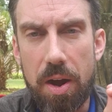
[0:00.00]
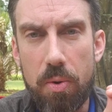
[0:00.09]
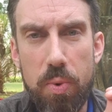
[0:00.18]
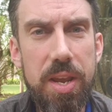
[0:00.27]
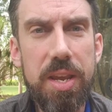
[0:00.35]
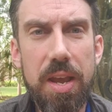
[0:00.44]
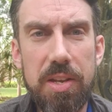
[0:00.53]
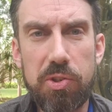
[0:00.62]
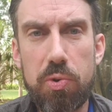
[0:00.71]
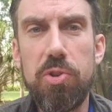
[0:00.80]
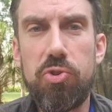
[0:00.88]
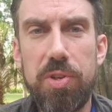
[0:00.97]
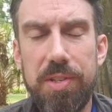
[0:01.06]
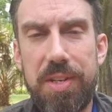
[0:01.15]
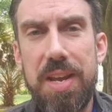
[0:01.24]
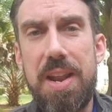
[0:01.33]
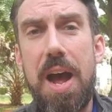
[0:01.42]
we as Christians
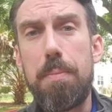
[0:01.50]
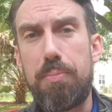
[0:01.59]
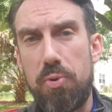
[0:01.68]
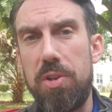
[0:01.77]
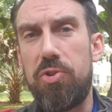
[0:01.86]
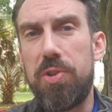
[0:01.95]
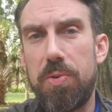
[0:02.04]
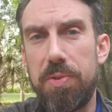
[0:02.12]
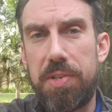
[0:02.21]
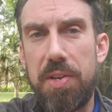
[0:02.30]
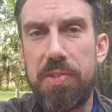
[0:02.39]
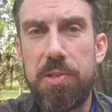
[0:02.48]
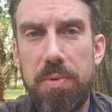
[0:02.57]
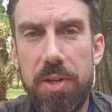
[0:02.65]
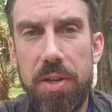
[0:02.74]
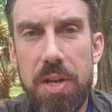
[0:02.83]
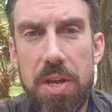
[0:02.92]
cannot preach the Old Testament